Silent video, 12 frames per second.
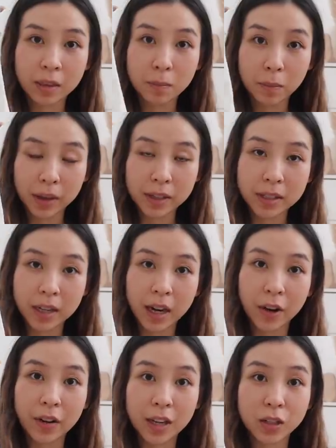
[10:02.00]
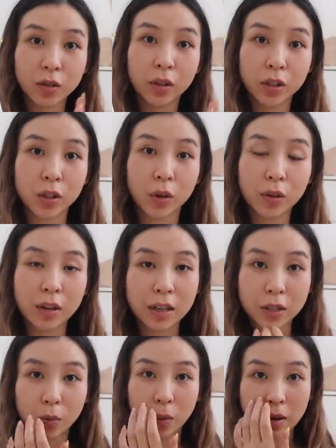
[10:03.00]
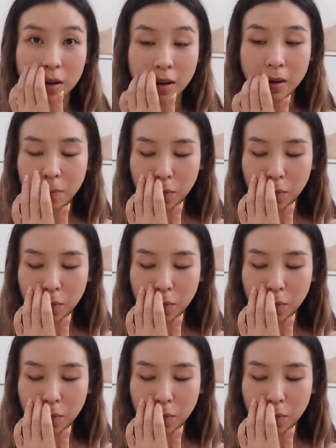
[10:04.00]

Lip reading: the bust area, so I don't need to wear a